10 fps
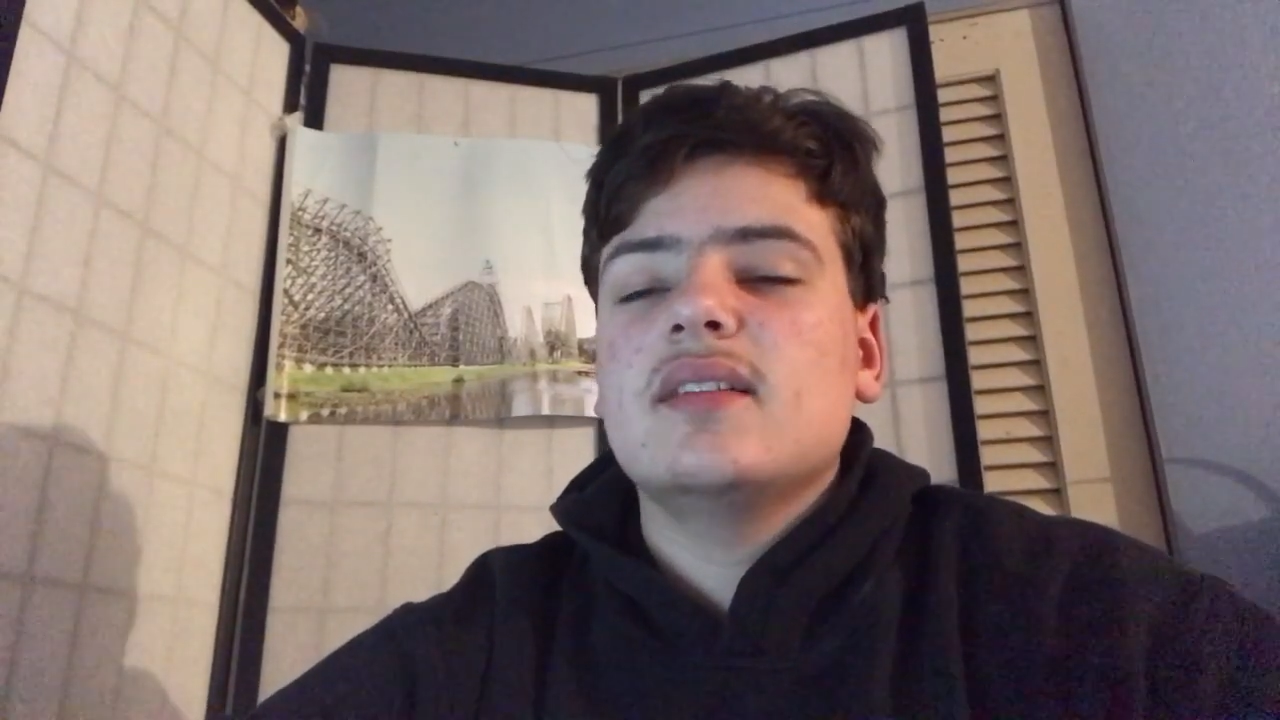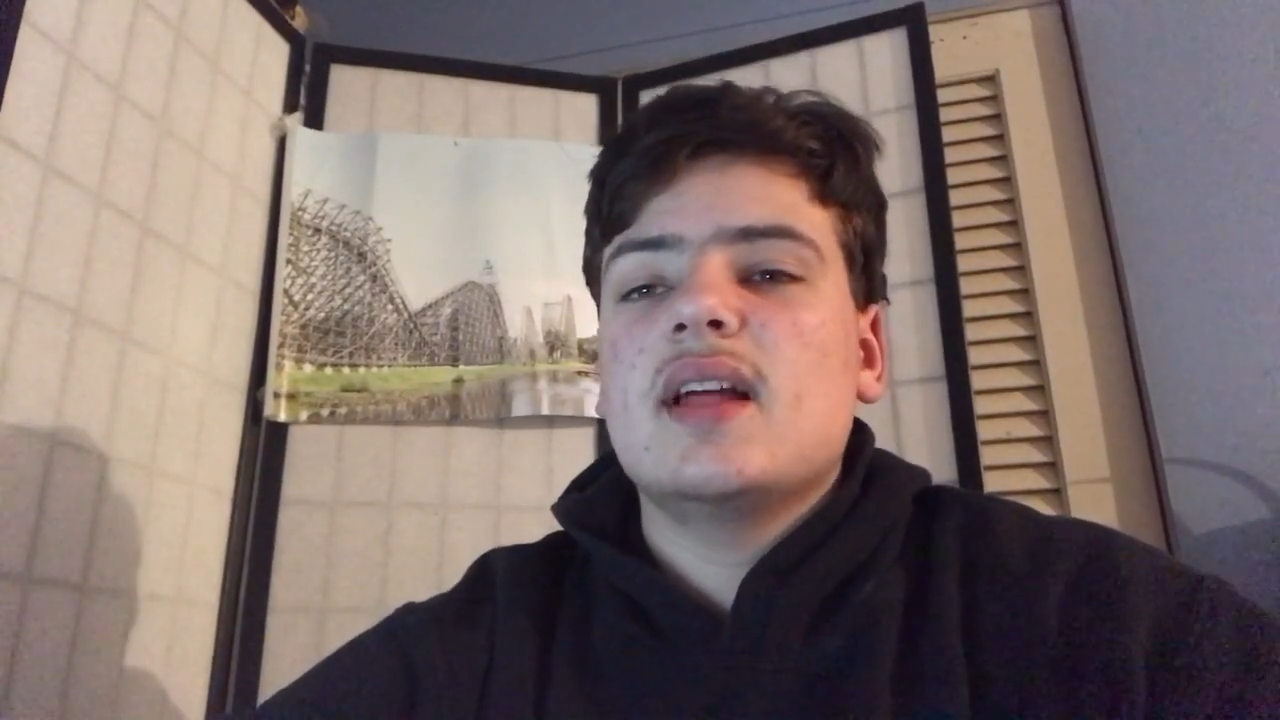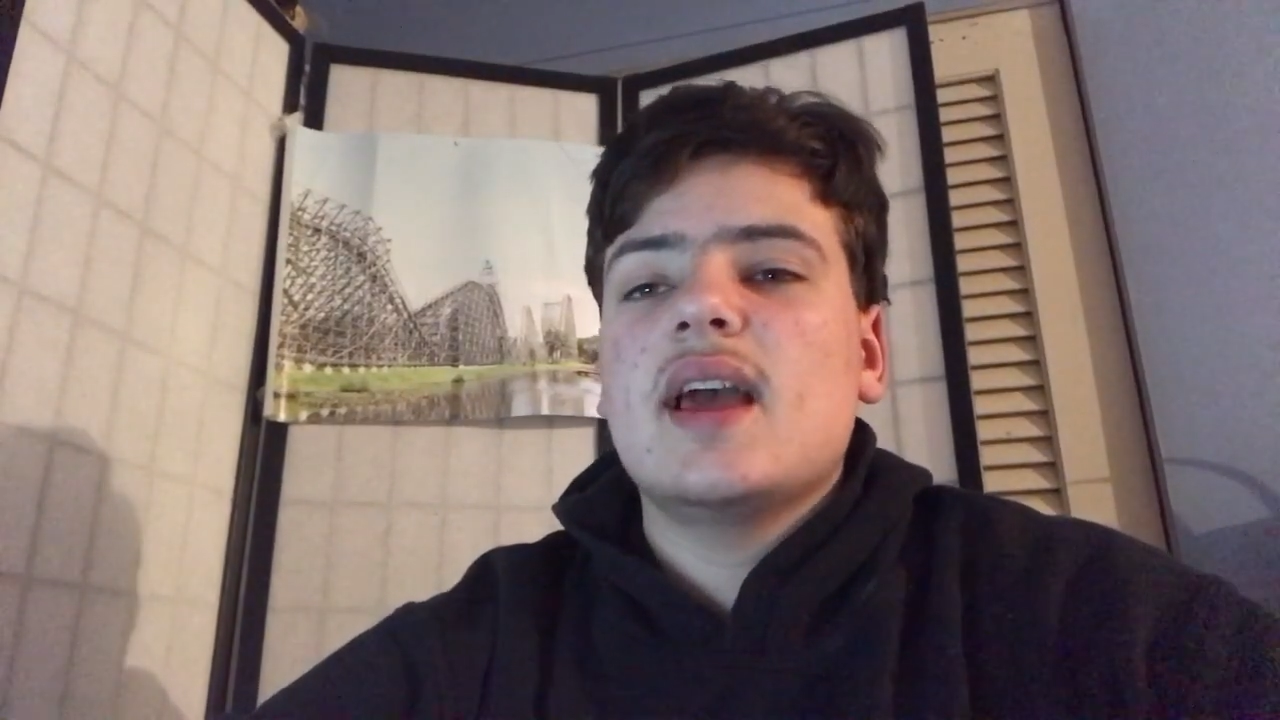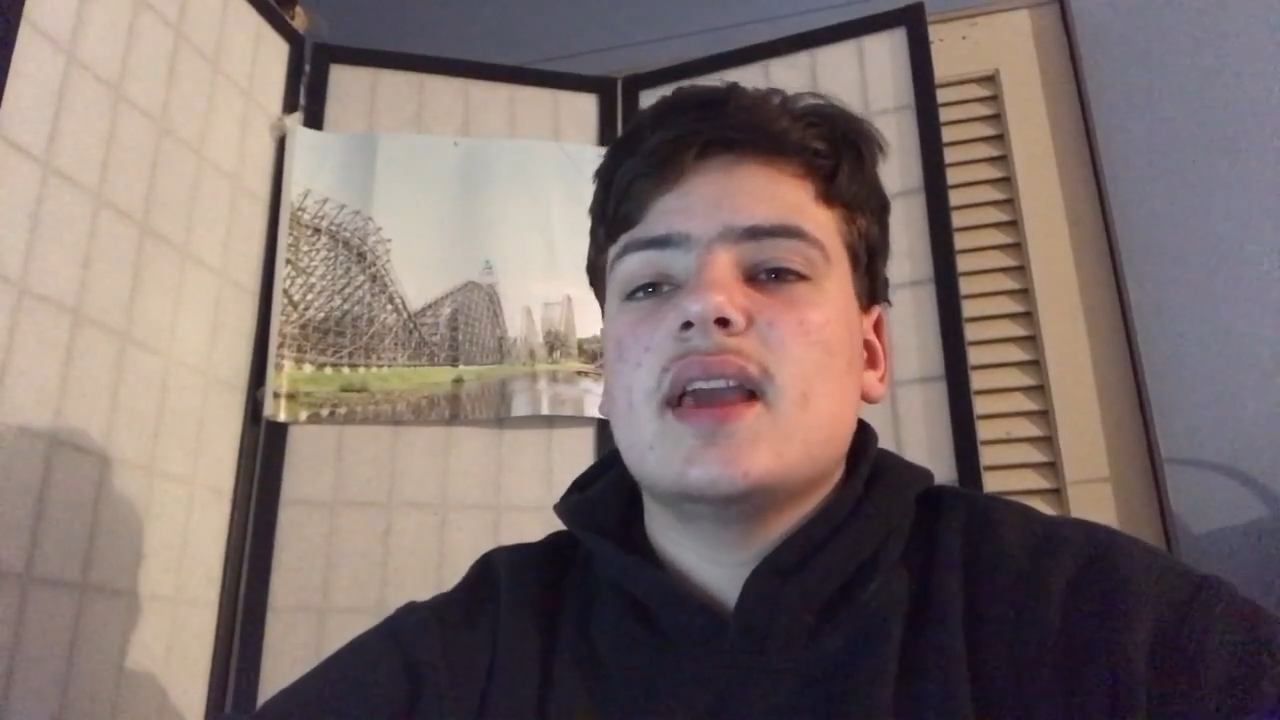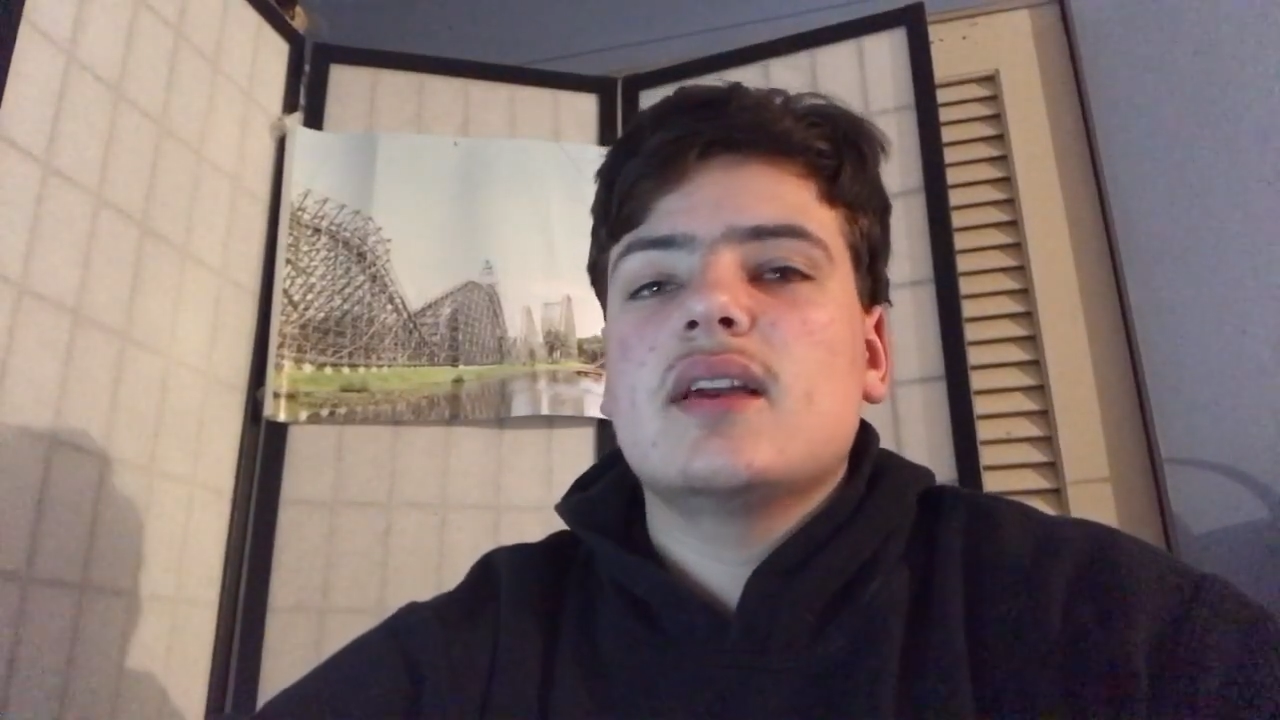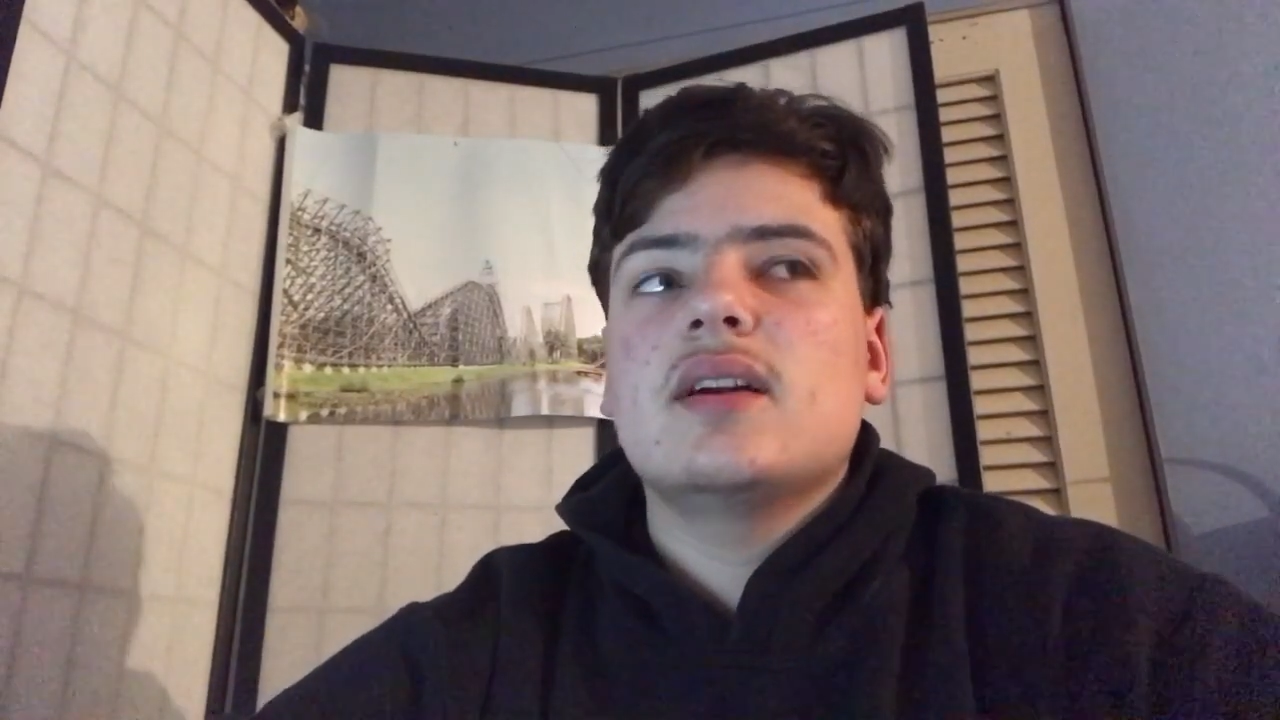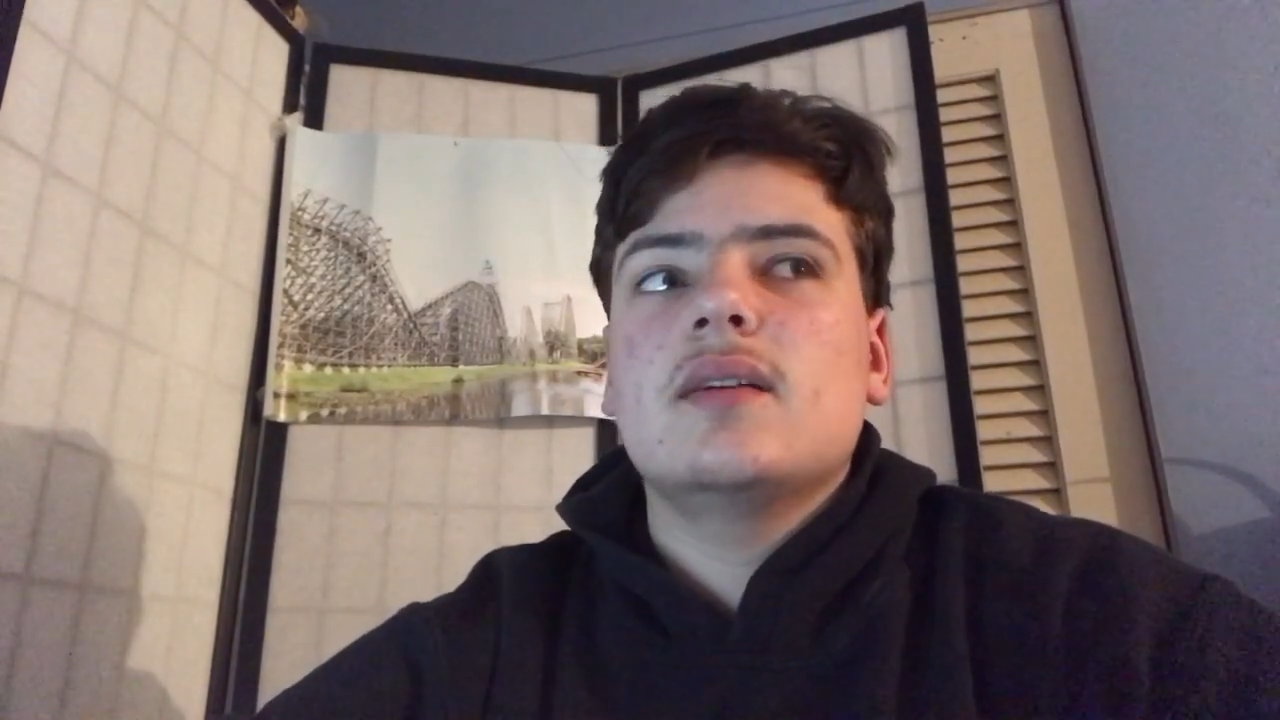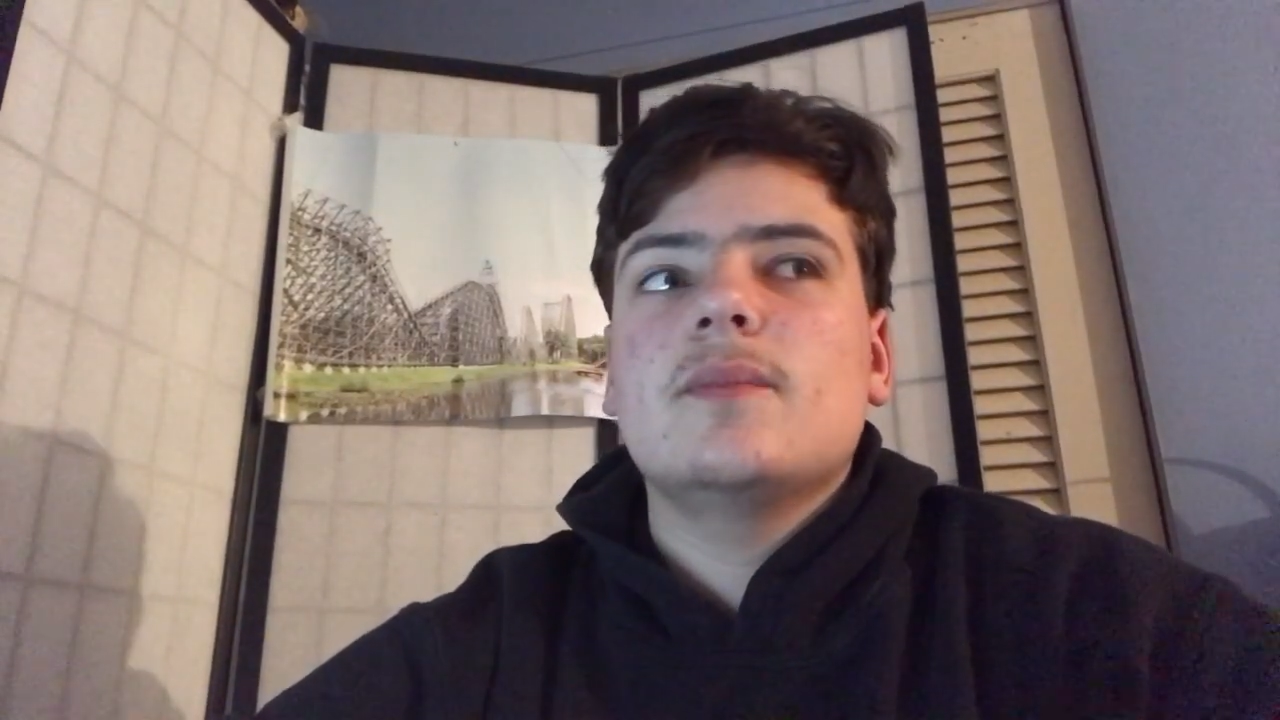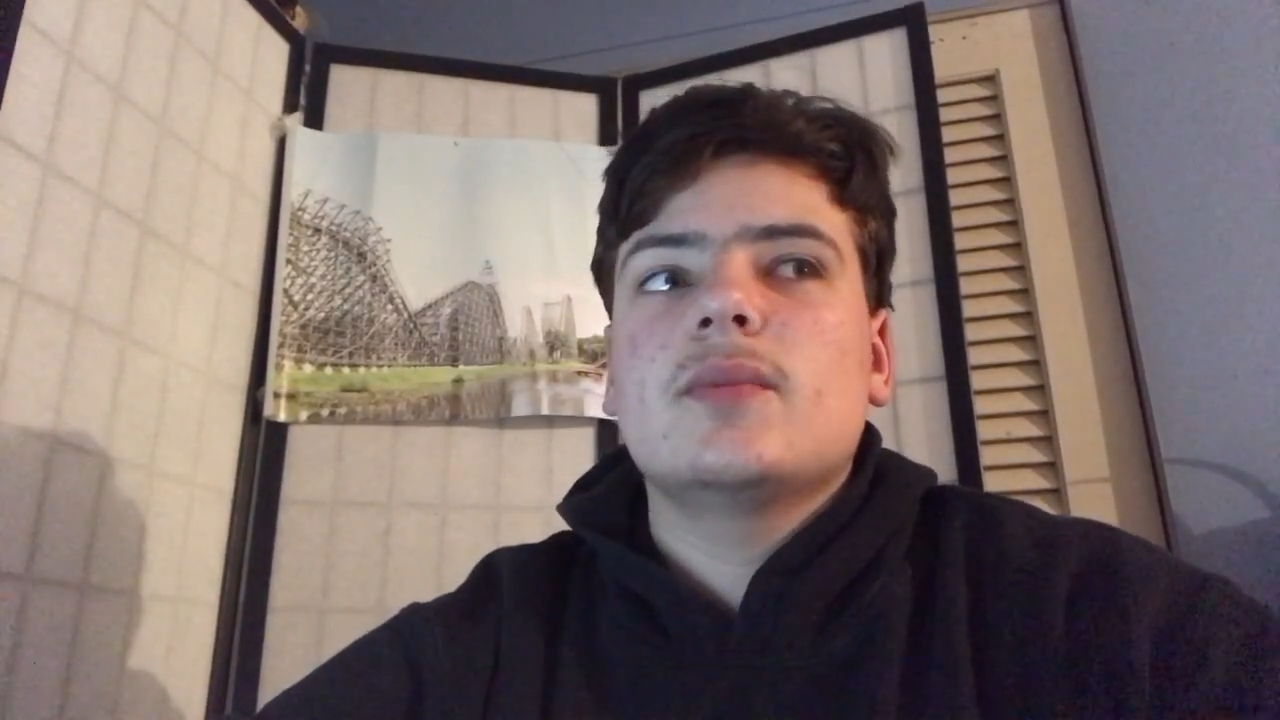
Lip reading: like,